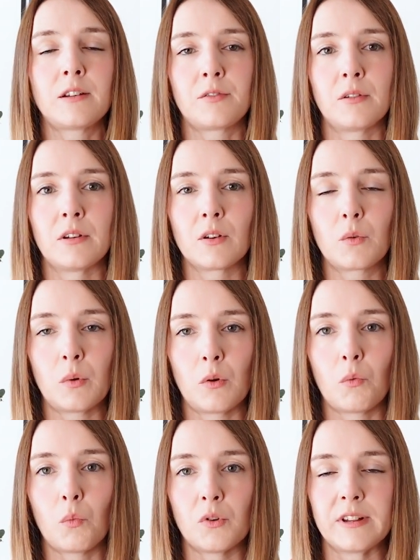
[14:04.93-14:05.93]
different
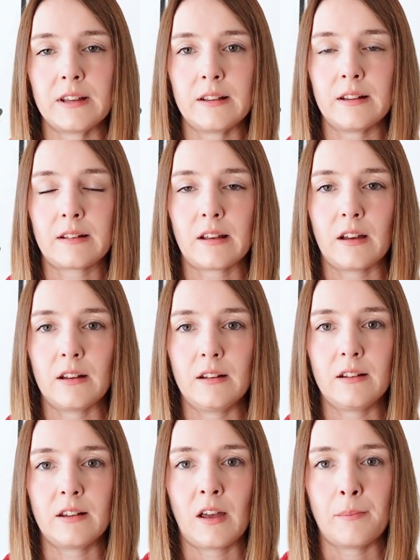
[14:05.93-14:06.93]
quilt waddings
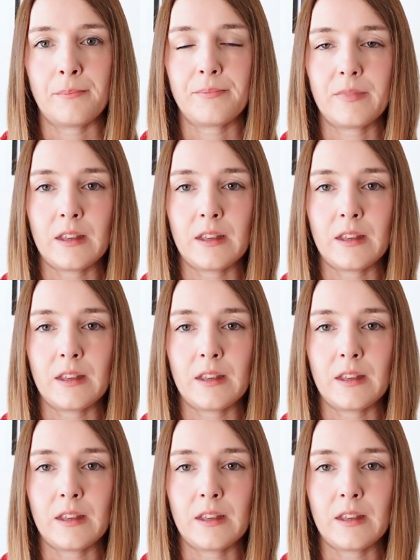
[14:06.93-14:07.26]
and um,